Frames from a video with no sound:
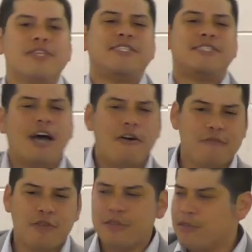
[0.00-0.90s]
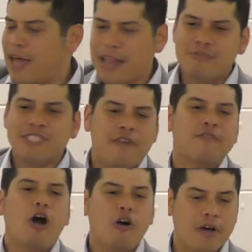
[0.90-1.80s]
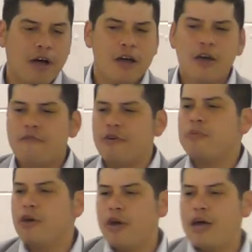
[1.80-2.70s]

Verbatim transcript: the stuff that, that, that was left over from the